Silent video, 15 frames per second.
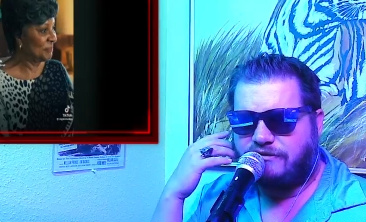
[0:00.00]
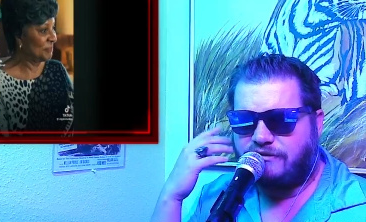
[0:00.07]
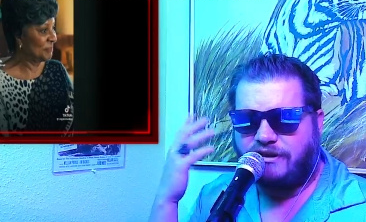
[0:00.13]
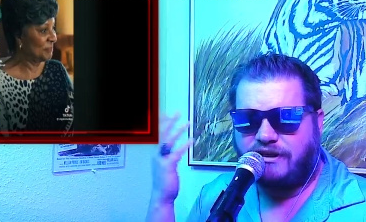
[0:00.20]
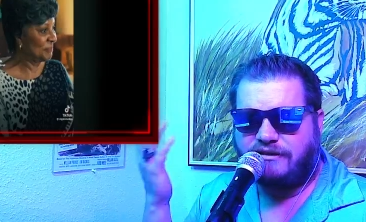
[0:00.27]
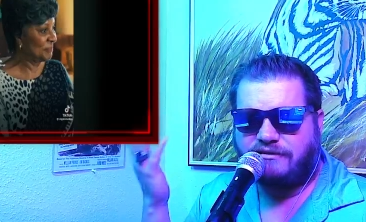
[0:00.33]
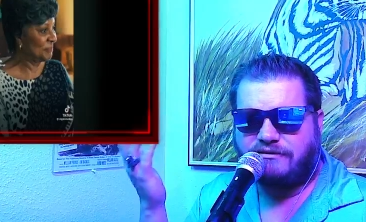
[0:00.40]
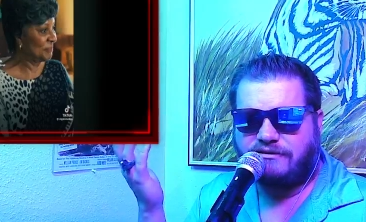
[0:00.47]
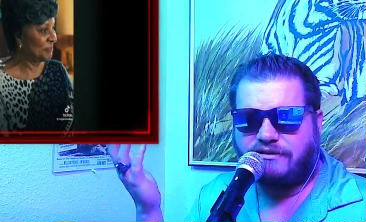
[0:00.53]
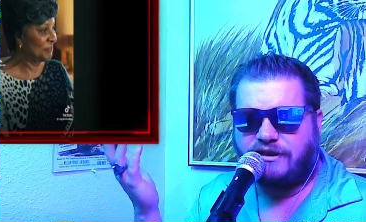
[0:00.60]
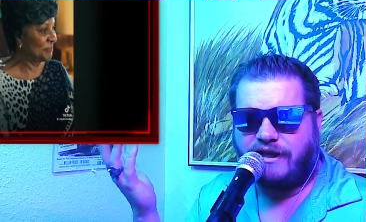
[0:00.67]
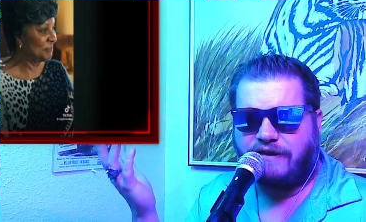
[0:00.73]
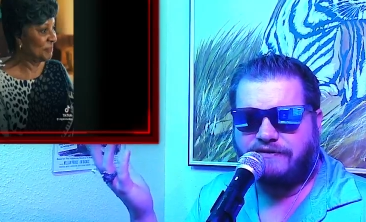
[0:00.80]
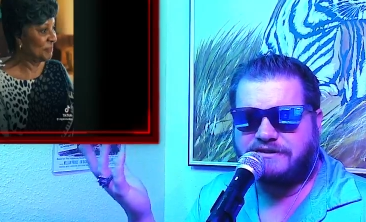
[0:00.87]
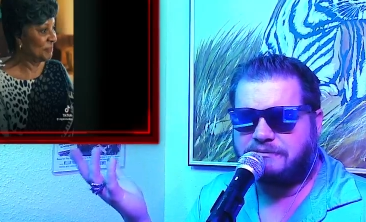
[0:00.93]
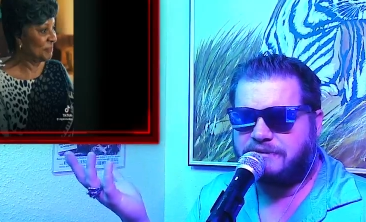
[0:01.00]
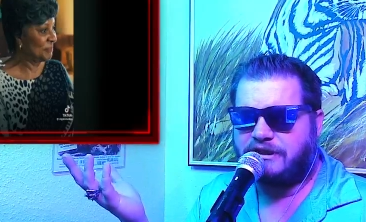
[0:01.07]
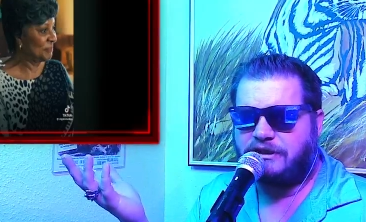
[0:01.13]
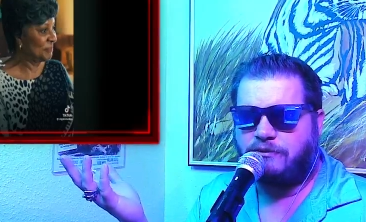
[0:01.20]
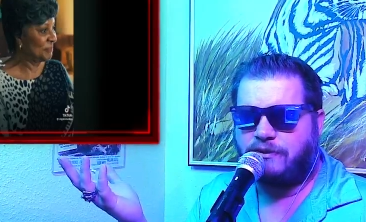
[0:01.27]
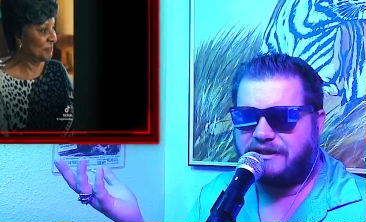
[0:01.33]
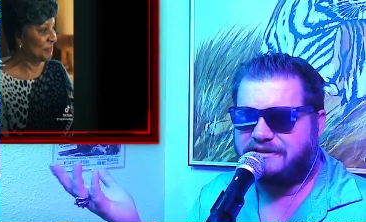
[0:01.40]
Speaker 1: do you have something
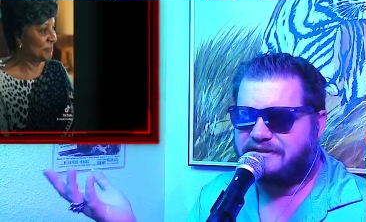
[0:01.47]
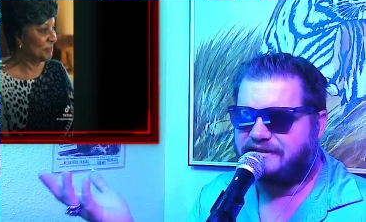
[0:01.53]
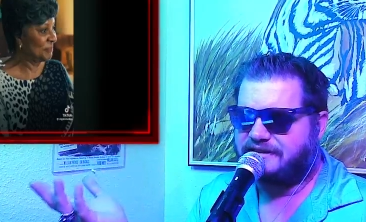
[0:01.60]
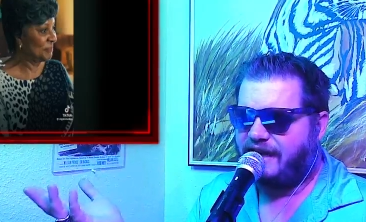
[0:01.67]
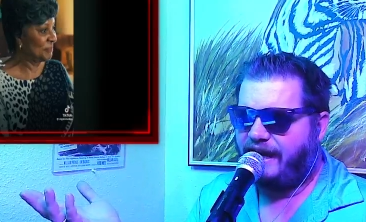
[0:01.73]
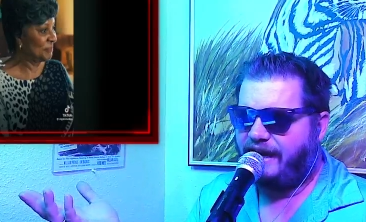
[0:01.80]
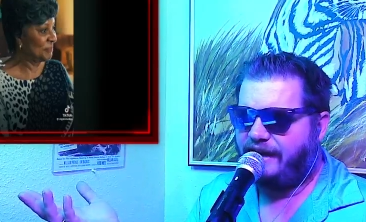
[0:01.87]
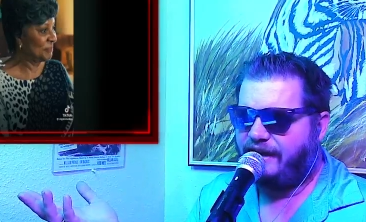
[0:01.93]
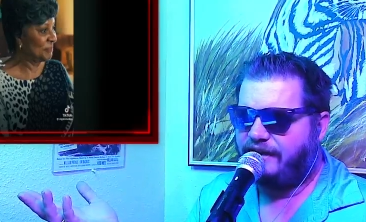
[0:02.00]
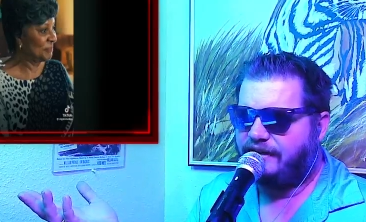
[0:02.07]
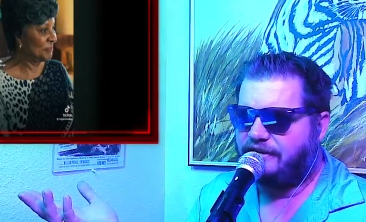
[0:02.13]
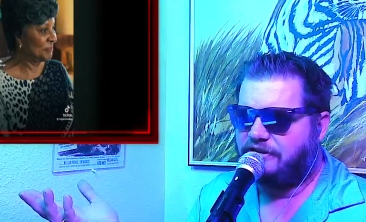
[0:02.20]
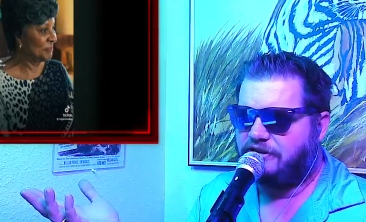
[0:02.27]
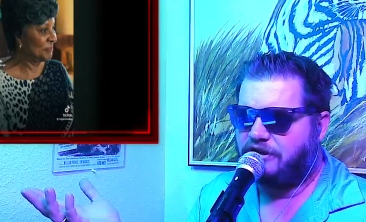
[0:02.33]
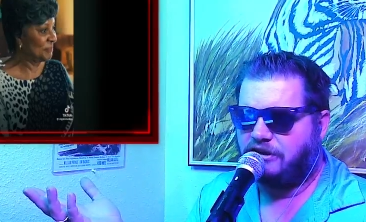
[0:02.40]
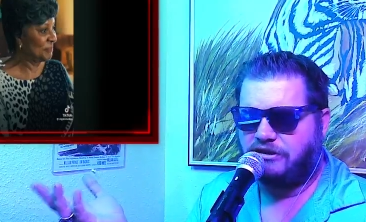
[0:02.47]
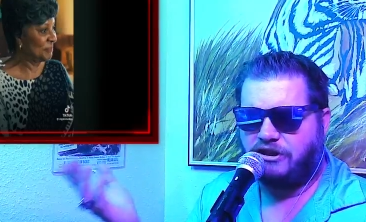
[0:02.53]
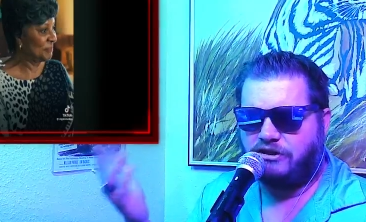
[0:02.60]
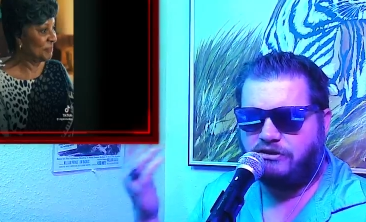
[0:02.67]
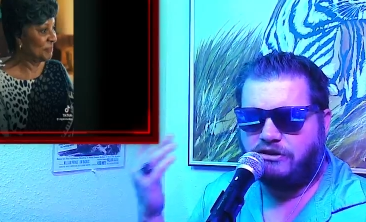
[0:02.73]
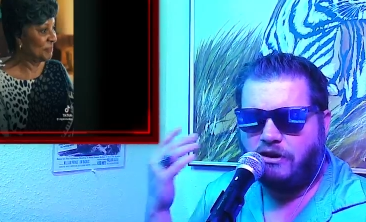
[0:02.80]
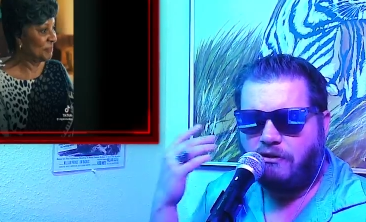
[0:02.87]
you want to say? Did
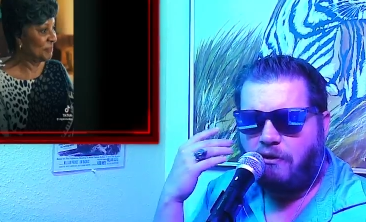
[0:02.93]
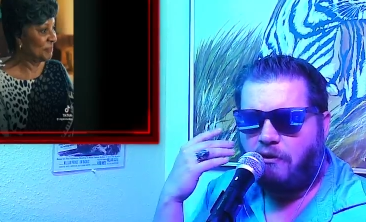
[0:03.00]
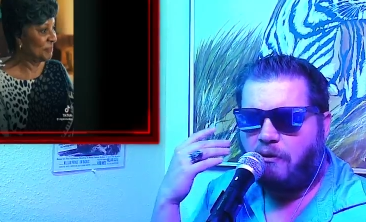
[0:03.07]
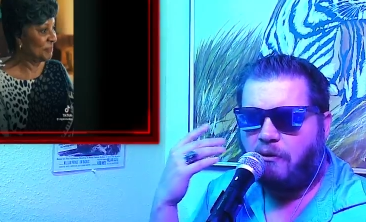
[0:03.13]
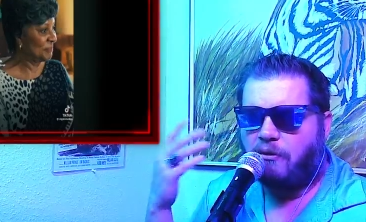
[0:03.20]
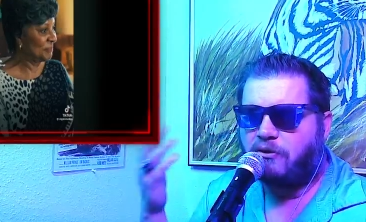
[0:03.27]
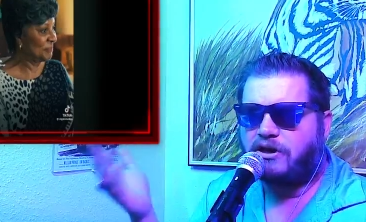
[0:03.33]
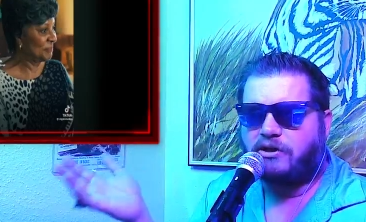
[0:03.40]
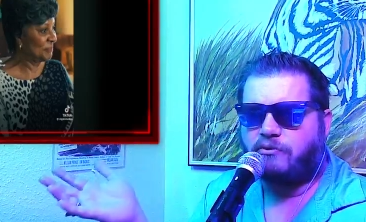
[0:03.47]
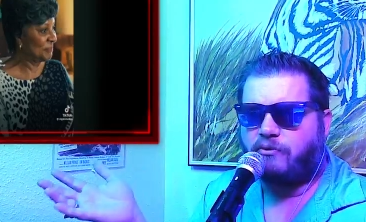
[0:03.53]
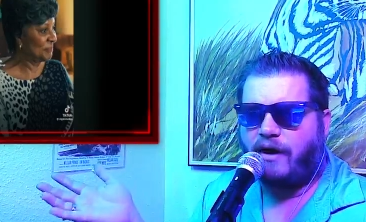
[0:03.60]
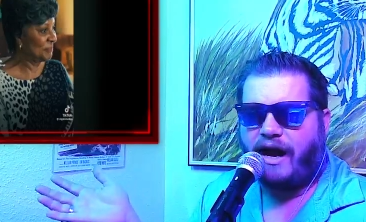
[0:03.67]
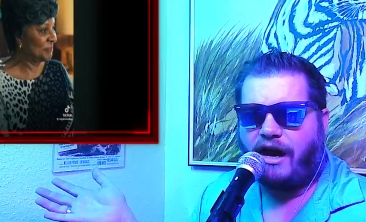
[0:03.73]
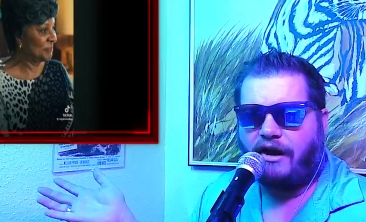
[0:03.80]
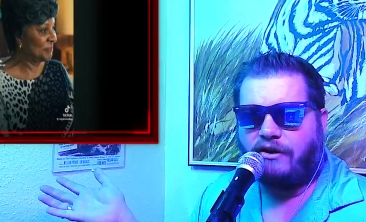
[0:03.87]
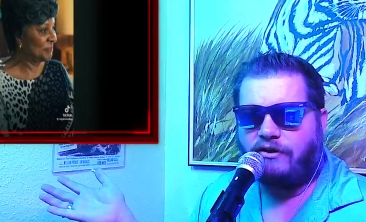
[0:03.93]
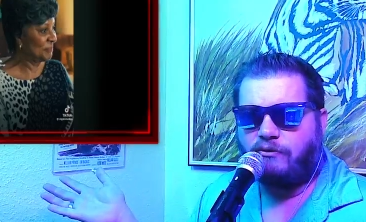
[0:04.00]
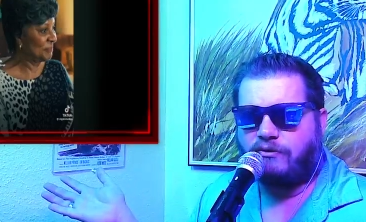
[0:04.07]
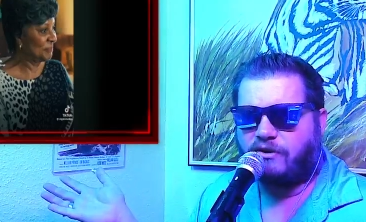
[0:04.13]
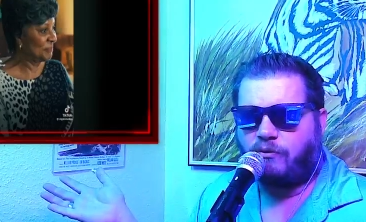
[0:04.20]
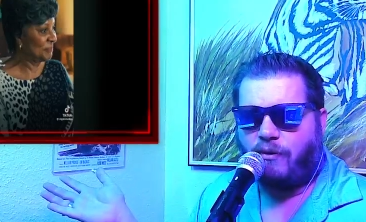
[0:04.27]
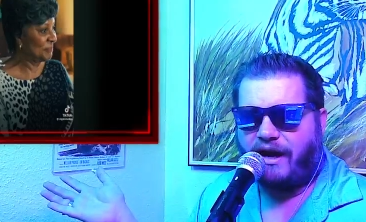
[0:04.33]
you go whoring around
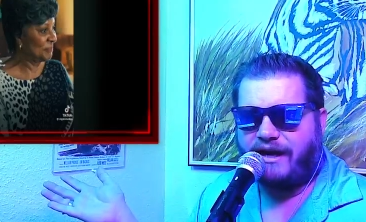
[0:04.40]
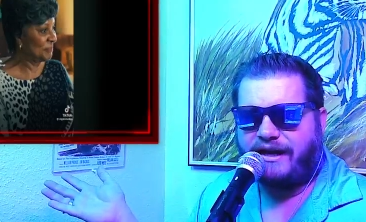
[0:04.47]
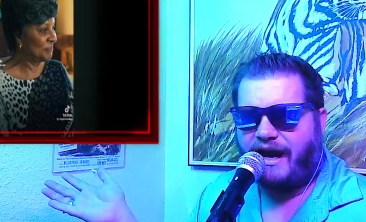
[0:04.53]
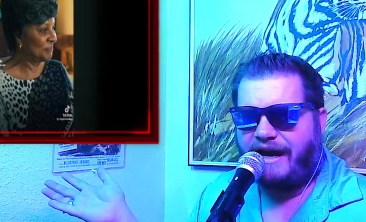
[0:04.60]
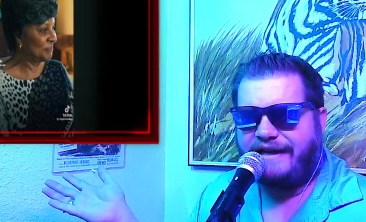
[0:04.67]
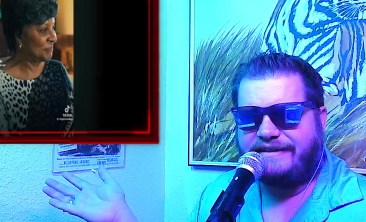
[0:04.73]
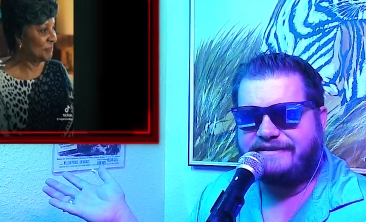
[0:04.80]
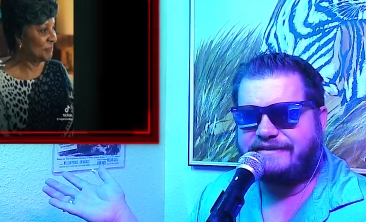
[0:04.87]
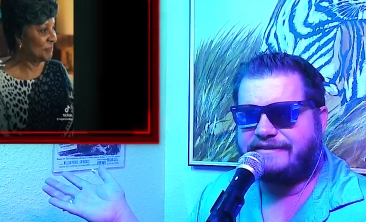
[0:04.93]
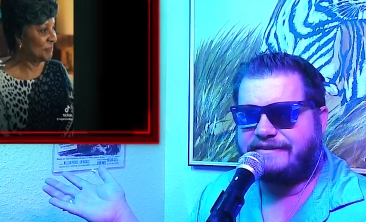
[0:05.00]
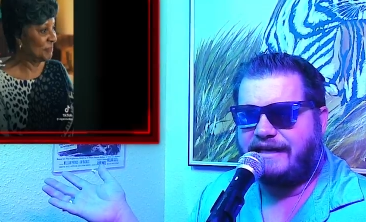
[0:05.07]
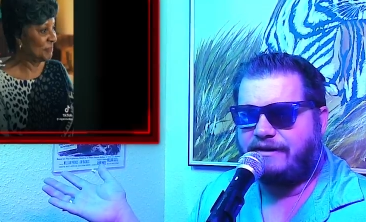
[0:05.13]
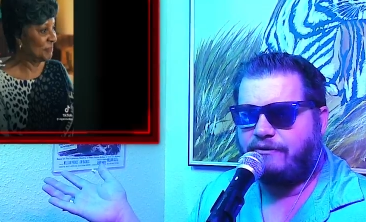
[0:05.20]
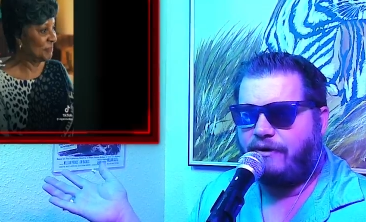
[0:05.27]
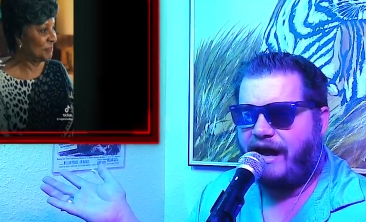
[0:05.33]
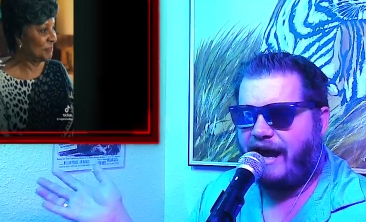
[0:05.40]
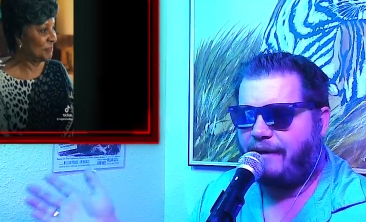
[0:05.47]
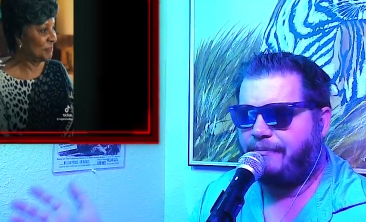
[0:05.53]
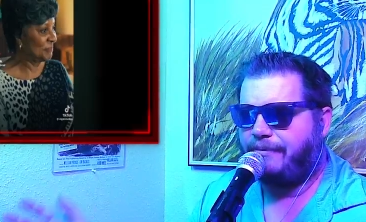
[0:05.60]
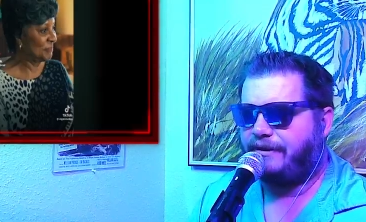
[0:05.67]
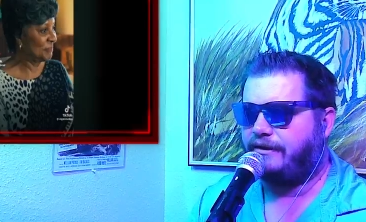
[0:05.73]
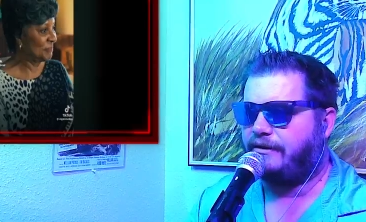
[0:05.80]
with the white guys? Like, what
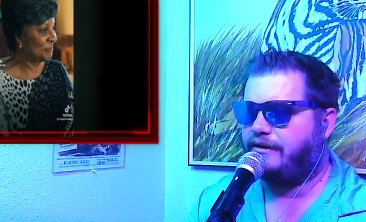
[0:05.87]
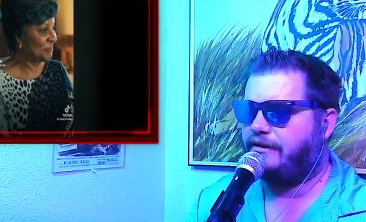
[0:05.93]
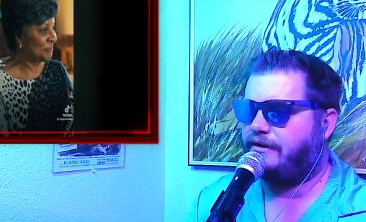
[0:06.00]
happened?